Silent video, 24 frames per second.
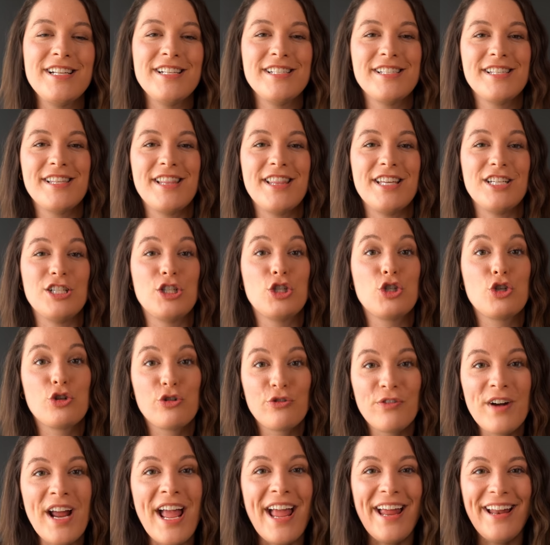is the
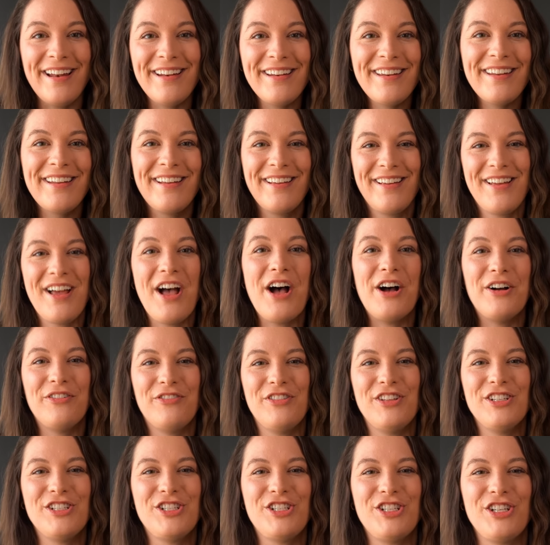trend of
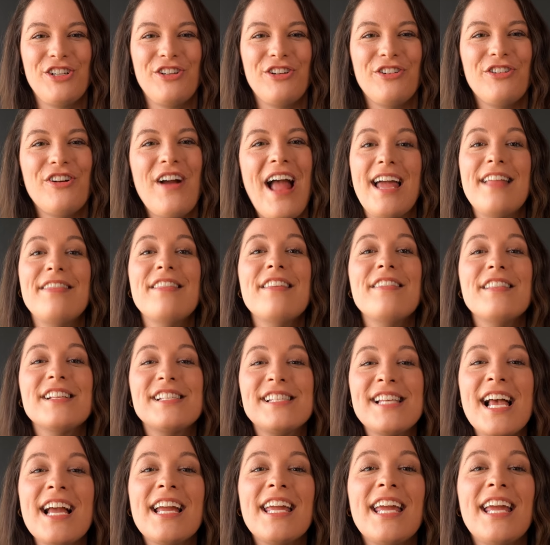the shoe, and then the
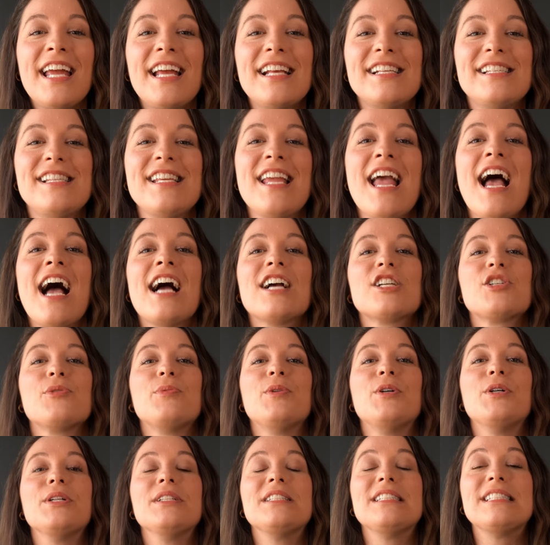second is the
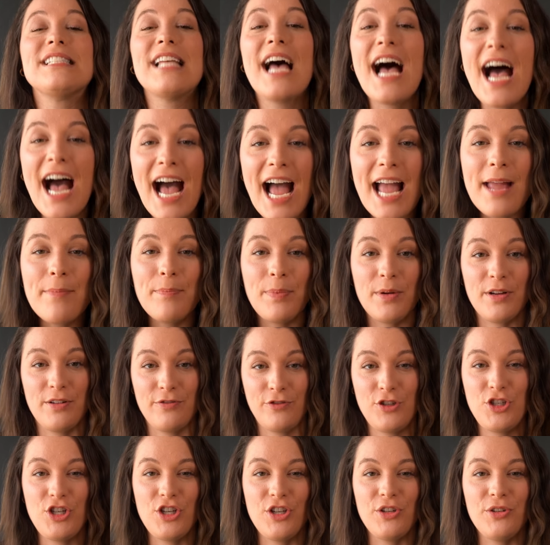actual type of
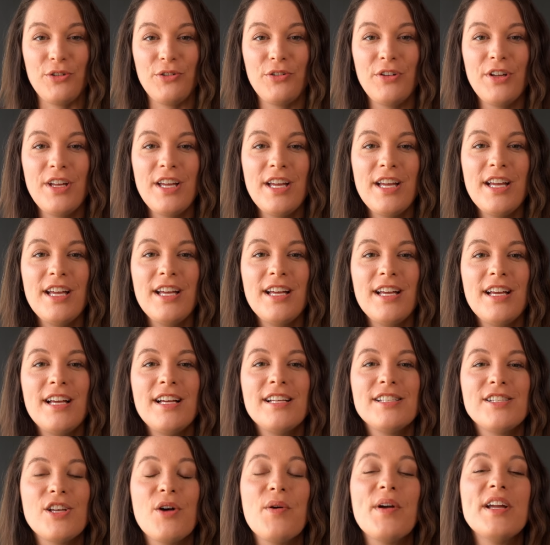shoe.
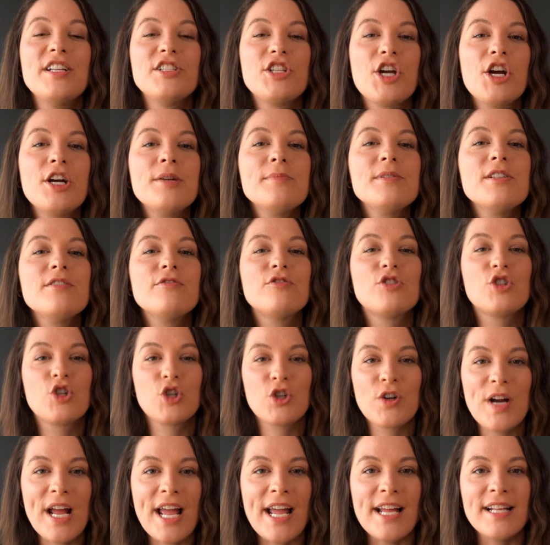So in terms of
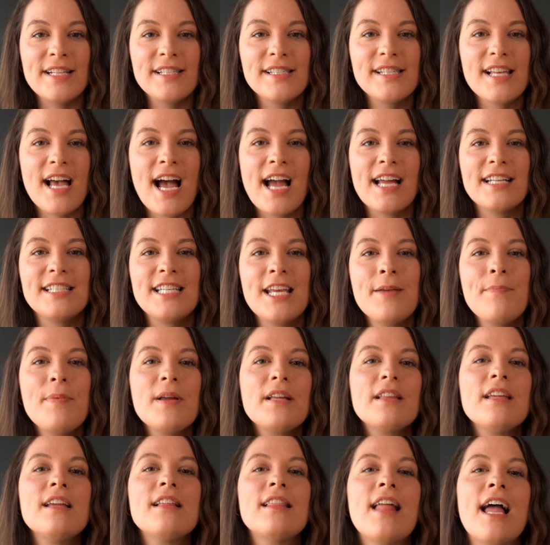trends, I
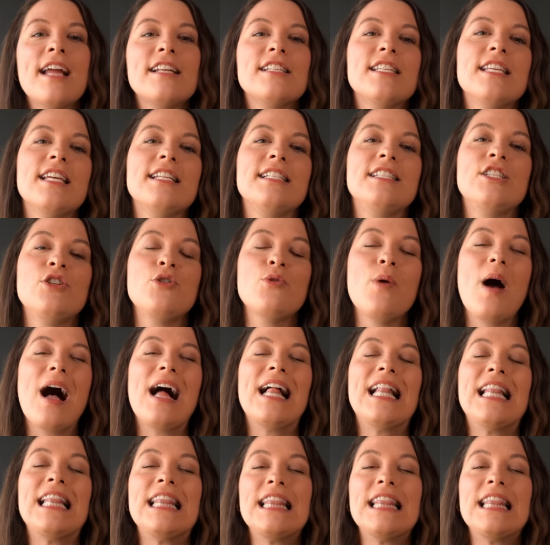typically like to do a